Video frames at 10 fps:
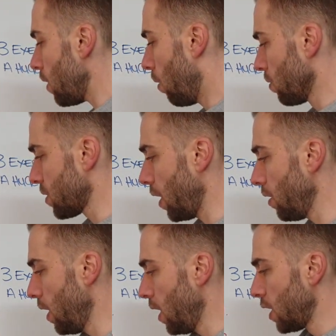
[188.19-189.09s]
Also,
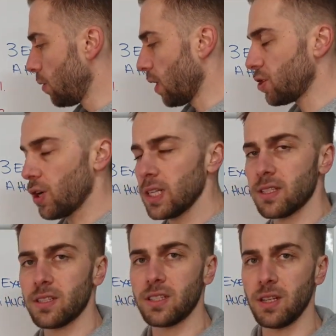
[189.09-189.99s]
you want to try and
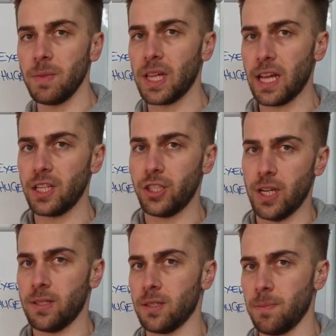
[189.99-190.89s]
stimulate your
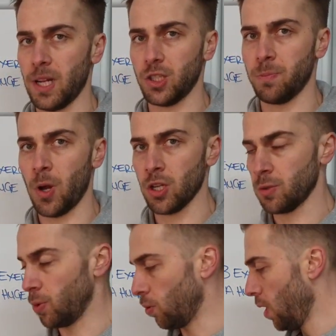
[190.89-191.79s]
chest as much as
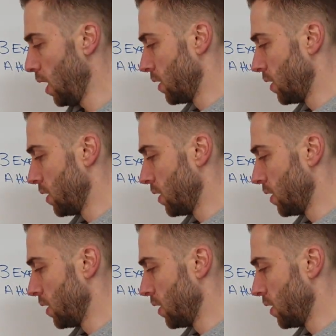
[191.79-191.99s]
possible.